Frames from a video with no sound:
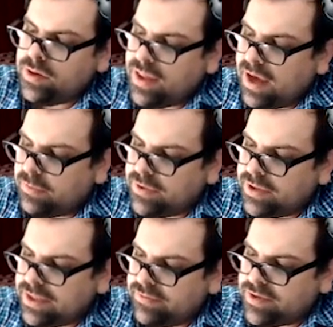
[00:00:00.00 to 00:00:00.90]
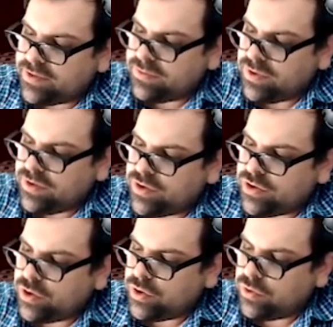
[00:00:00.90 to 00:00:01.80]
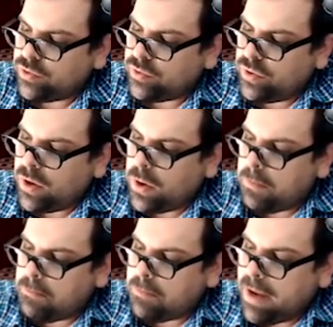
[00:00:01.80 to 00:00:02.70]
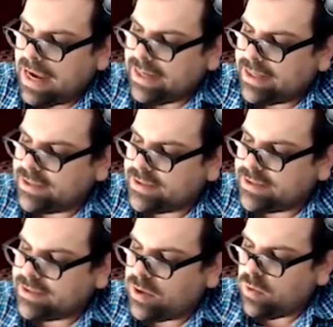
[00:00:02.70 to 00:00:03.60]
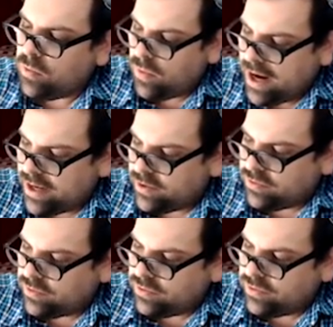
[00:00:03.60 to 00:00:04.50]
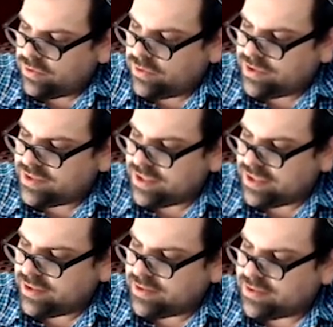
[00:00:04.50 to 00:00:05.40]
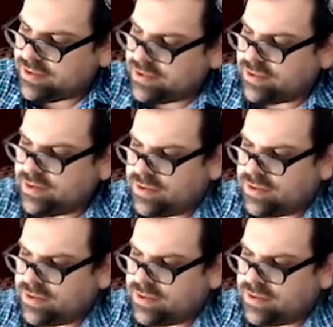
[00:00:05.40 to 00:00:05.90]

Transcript: That would leave us with 2 minus radical 6.